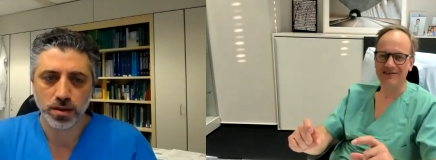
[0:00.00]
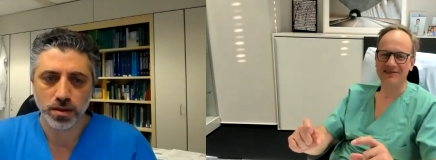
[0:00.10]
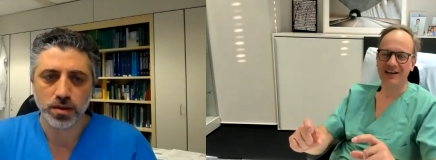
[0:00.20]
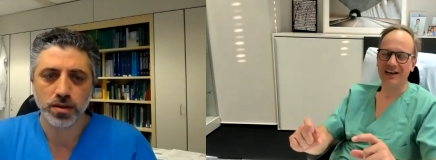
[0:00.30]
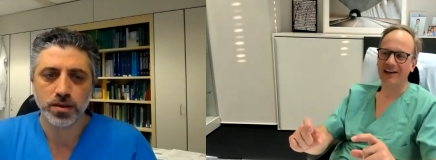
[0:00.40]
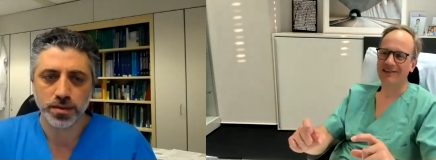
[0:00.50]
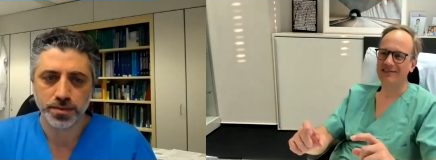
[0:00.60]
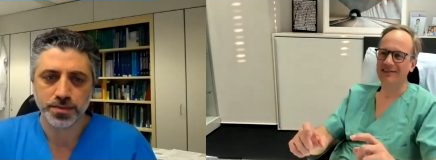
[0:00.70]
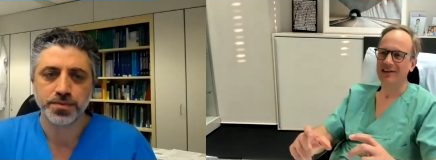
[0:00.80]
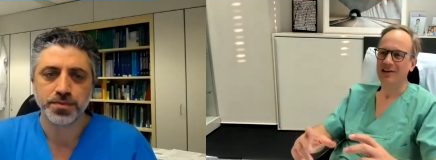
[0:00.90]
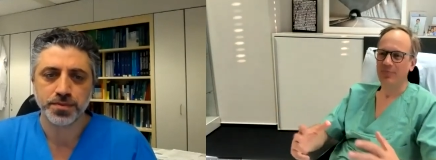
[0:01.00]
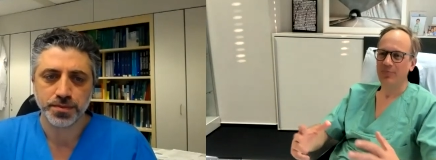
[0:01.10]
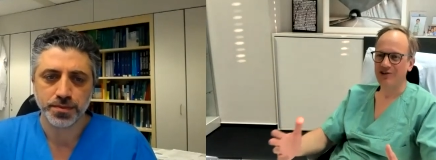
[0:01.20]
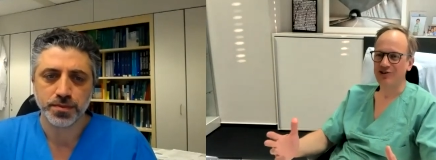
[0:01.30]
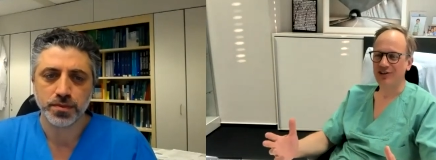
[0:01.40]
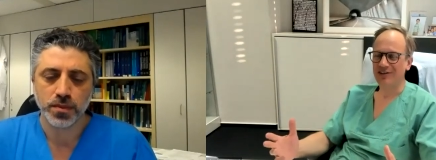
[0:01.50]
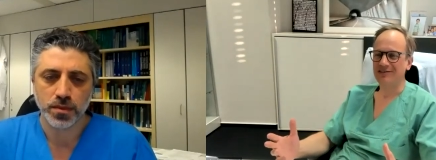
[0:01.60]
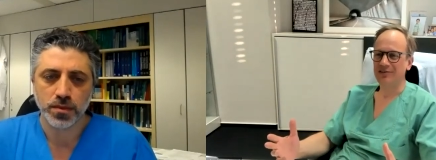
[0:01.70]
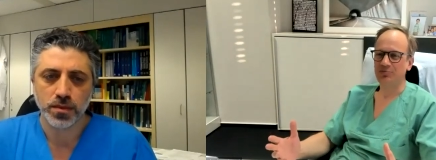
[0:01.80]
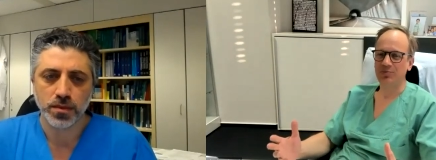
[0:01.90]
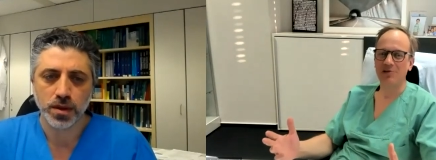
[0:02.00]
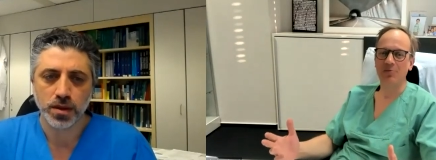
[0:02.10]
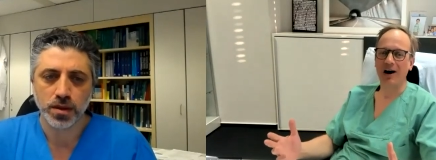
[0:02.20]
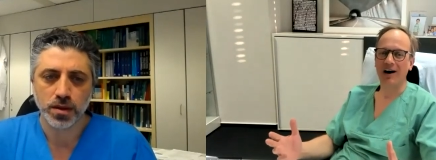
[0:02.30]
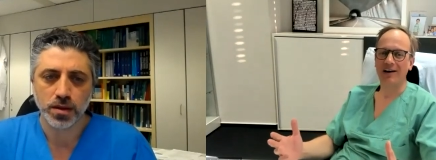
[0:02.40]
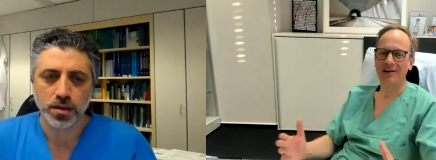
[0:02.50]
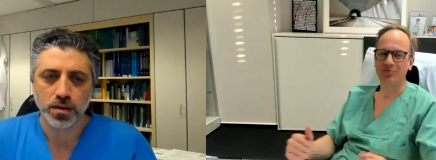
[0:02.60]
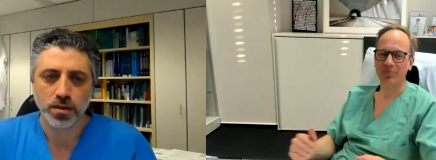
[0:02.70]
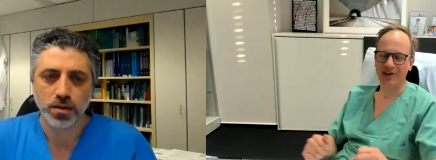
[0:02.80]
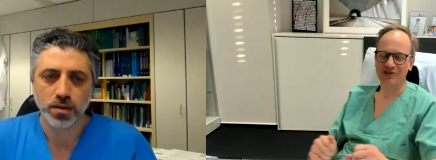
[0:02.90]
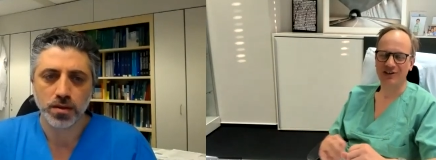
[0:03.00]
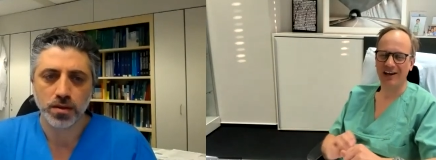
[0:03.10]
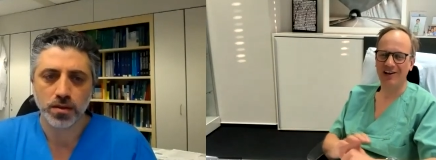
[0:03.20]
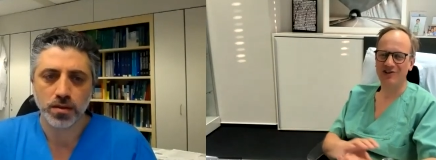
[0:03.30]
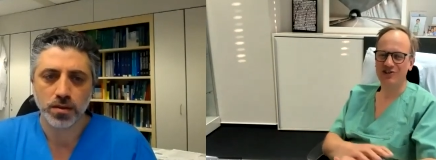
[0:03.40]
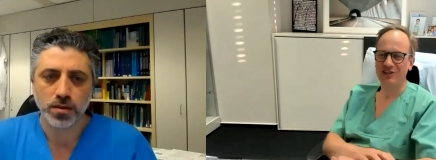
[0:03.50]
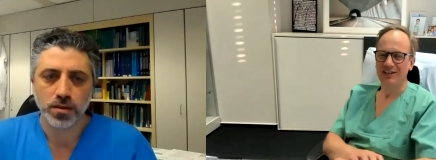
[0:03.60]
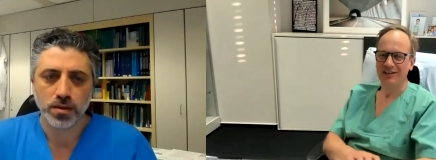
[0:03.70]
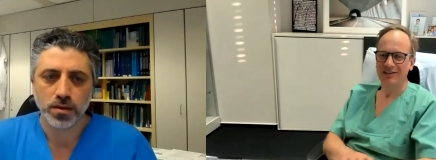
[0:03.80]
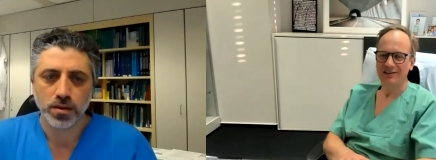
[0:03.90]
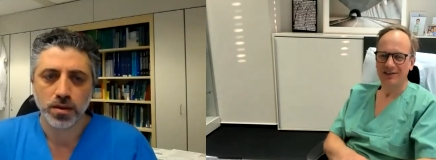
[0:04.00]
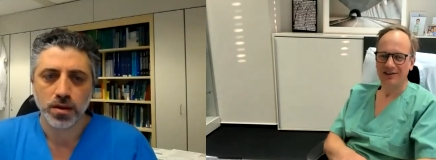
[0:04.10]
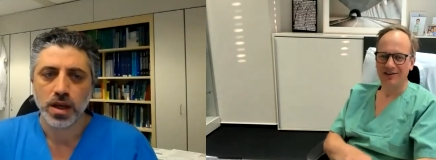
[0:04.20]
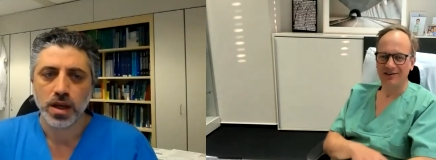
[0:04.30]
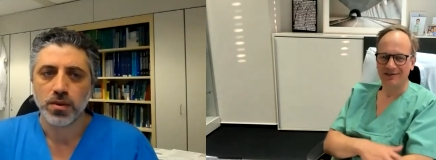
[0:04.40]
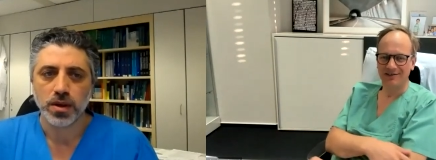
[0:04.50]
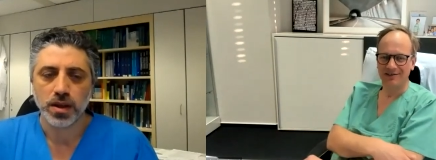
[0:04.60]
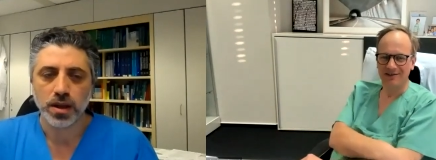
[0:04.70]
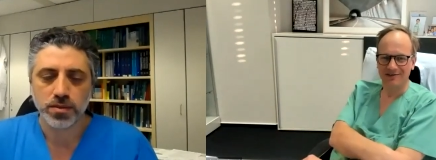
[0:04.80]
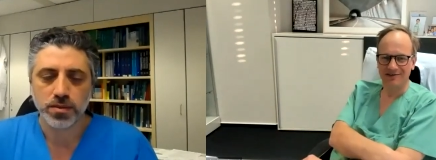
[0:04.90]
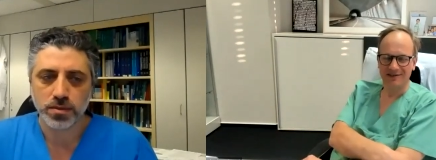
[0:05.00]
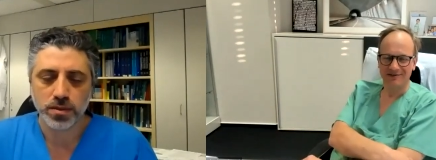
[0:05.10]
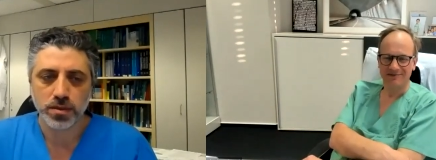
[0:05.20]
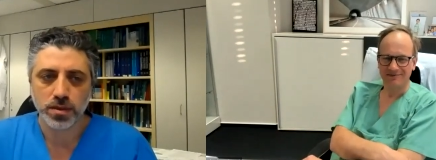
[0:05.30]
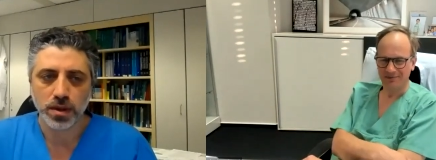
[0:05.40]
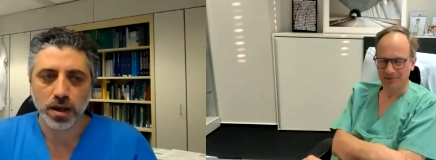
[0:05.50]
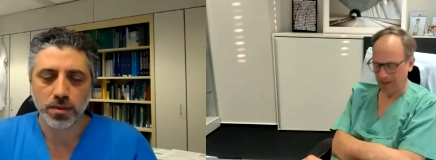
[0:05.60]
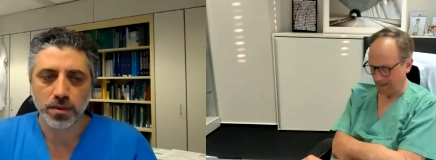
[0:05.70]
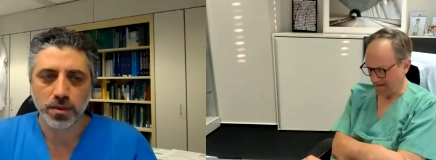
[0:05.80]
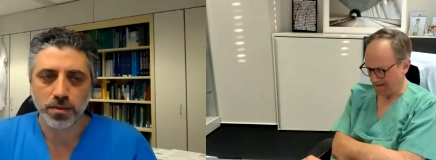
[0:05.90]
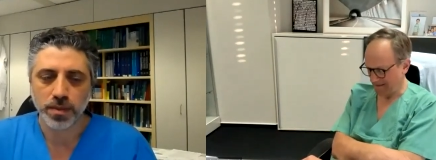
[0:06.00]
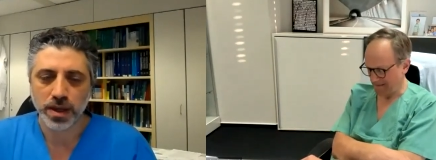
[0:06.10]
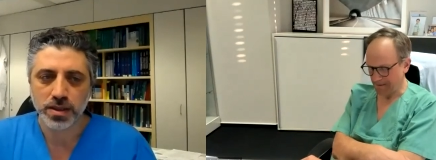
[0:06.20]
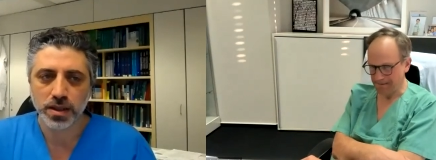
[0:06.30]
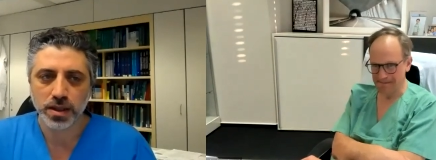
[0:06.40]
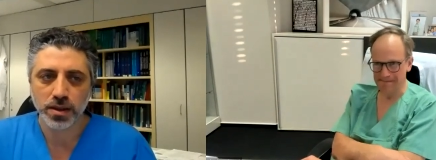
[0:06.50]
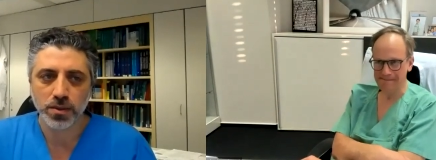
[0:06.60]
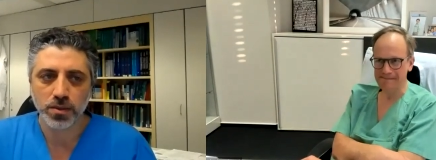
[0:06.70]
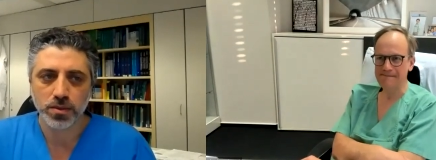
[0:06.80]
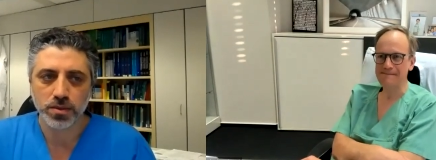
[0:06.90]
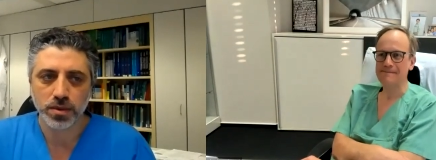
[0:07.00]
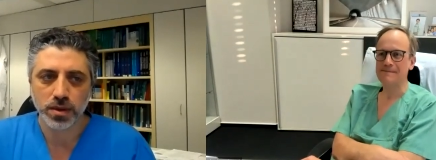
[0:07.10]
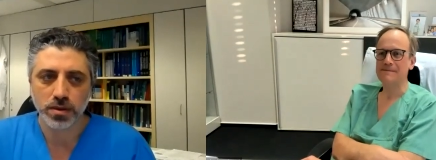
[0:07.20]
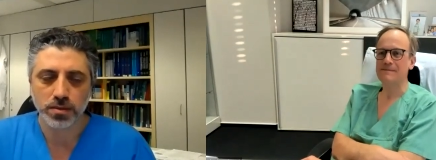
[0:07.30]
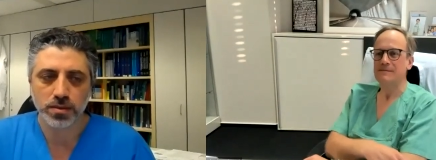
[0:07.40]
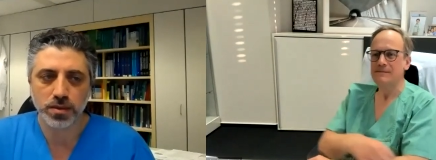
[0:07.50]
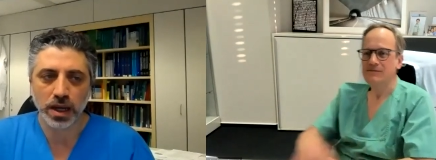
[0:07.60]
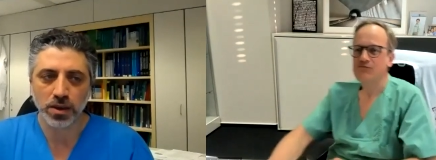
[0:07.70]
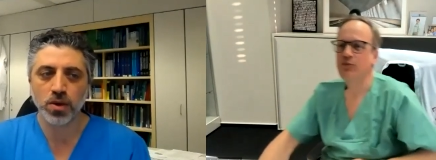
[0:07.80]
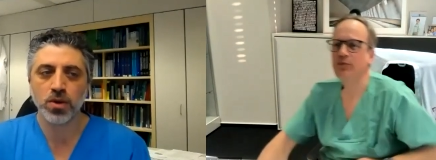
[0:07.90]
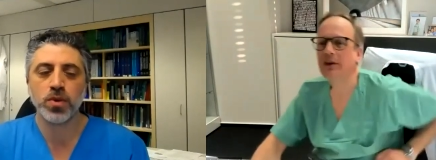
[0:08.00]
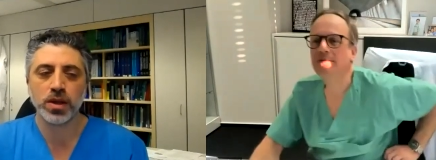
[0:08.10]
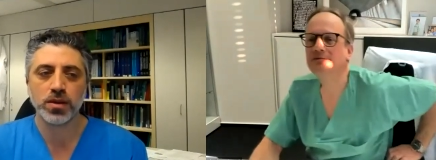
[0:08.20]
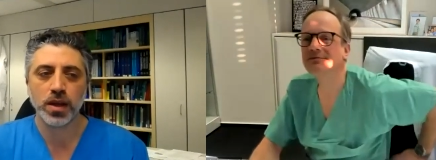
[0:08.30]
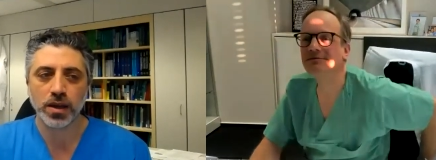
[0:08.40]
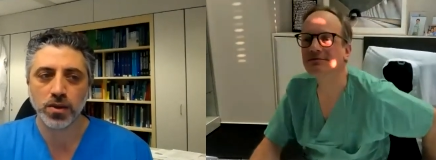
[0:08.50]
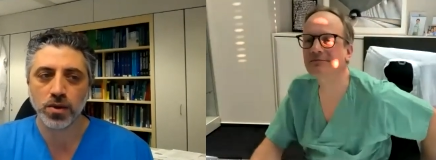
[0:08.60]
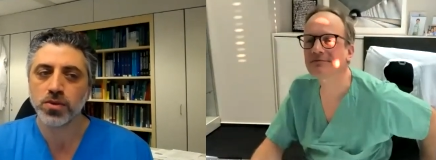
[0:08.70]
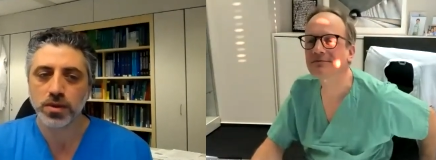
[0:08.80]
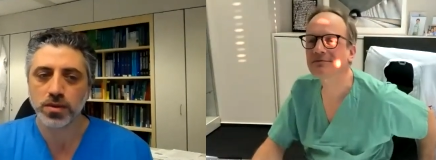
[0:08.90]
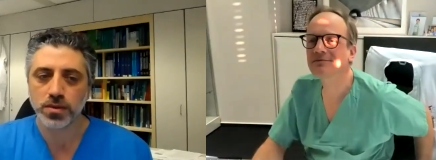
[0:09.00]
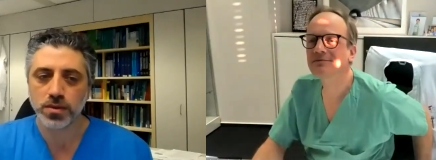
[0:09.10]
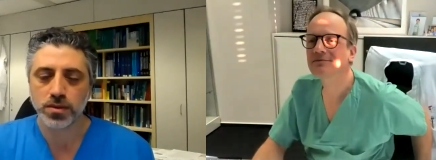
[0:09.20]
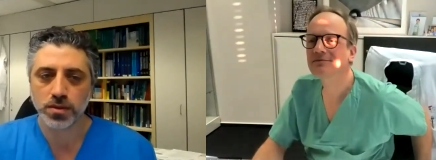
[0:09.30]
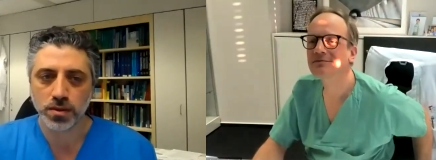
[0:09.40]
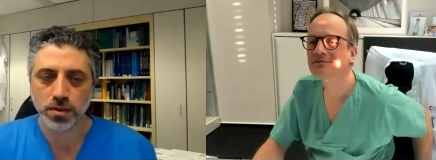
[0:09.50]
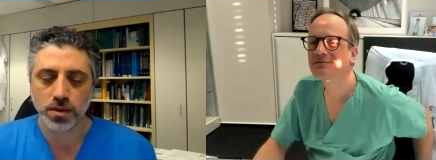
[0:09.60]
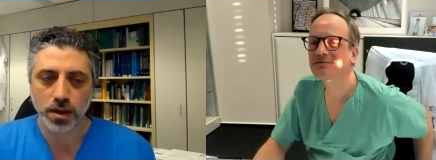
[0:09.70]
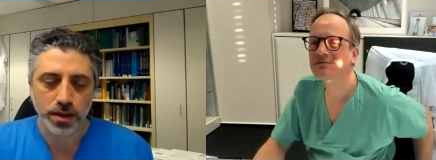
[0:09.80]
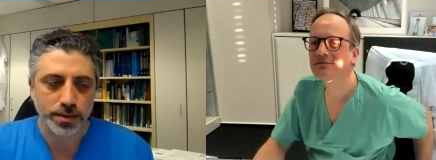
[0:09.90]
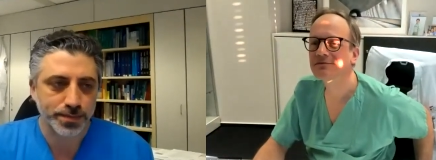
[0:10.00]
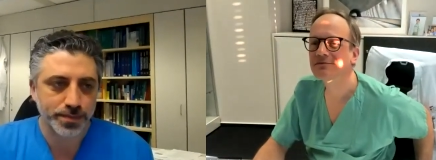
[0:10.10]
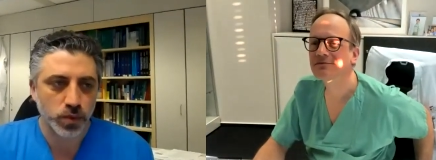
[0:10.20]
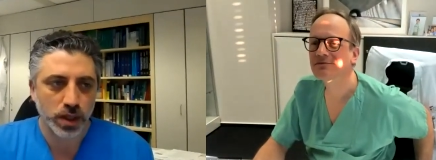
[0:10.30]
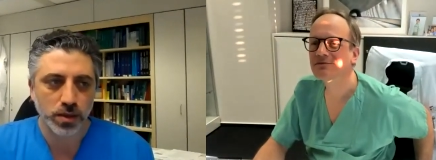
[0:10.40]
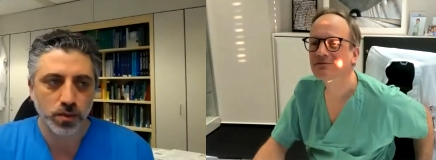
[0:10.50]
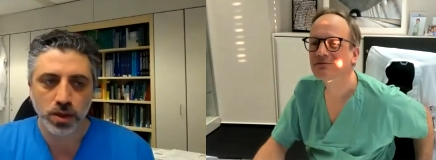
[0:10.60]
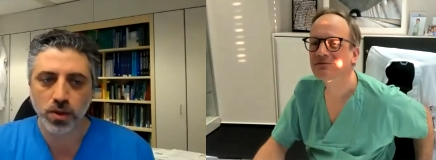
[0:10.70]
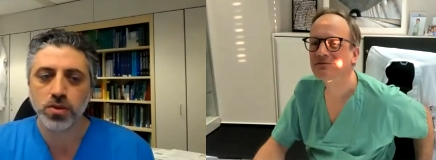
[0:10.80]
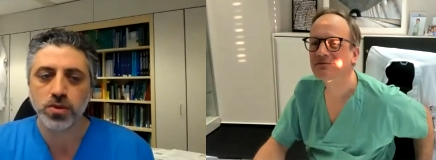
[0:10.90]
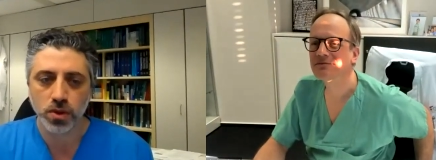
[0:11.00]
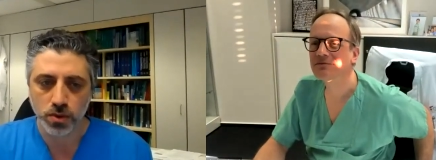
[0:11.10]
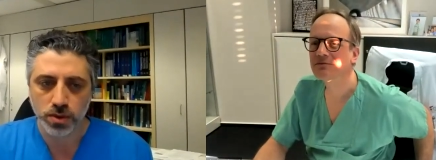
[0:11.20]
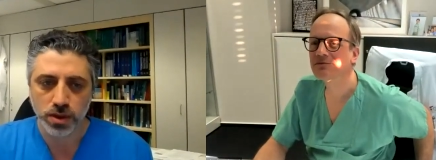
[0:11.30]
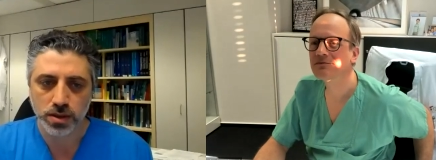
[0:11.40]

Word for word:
Speaker 1: discate, patient BMI, and patient age well, I,
Speaker 2: I basically, I know what I don't, mm, um, what we don't use.